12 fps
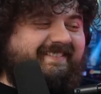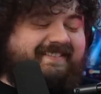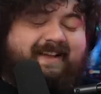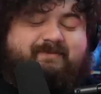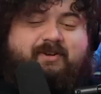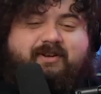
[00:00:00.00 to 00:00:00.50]

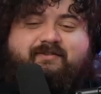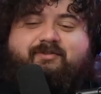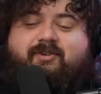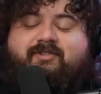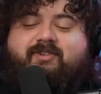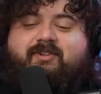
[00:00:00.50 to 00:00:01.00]
No, I'm looking
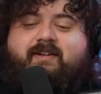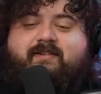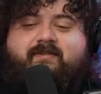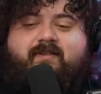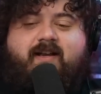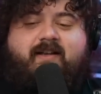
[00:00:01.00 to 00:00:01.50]
forward to
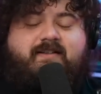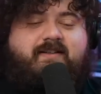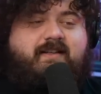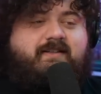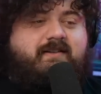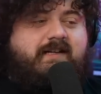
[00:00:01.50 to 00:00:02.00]
it.
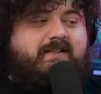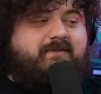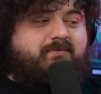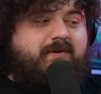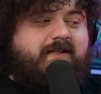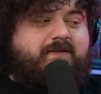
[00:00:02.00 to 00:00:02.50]

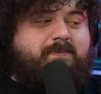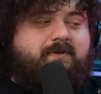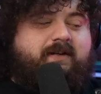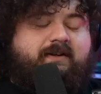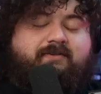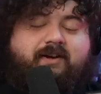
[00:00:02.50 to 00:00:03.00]
It's
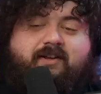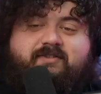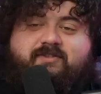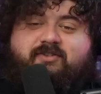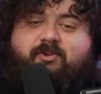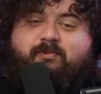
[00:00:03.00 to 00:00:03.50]
pretty
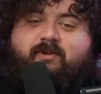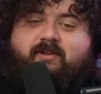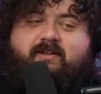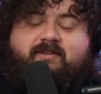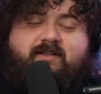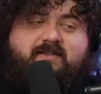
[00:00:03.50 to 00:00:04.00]
fucking
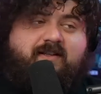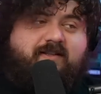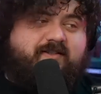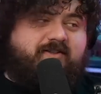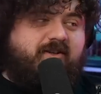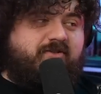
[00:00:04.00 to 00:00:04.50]
stupid.
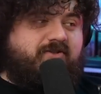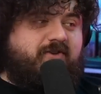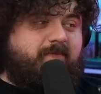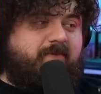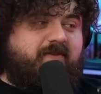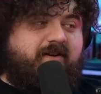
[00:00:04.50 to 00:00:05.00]
It's so
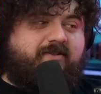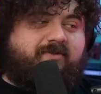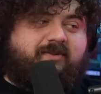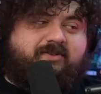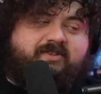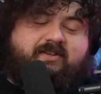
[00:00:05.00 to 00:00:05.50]
stupid that
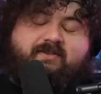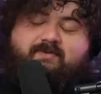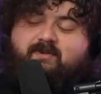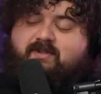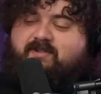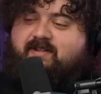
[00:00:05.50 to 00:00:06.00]
it's one of those
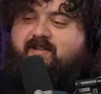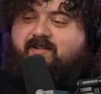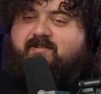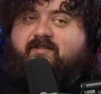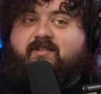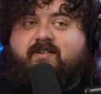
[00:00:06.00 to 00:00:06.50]
things where it's
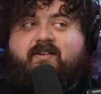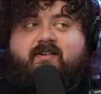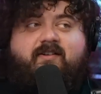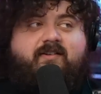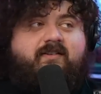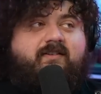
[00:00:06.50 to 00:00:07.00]
like,
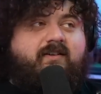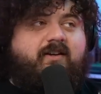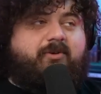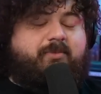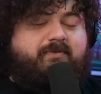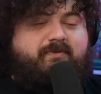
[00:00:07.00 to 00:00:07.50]

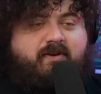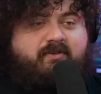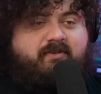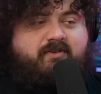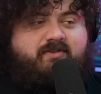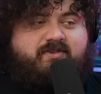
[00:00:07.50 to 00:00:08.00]
it'll be
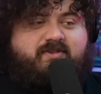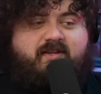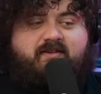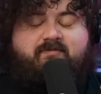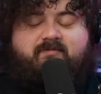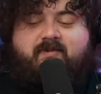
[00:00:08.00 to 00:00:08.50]
fun to just
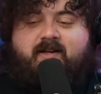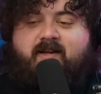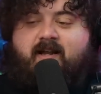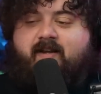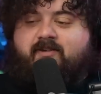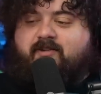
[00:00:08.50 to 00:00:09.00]
see it
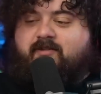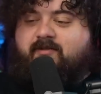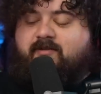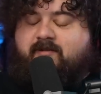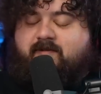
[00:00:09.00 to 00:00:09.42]
in action.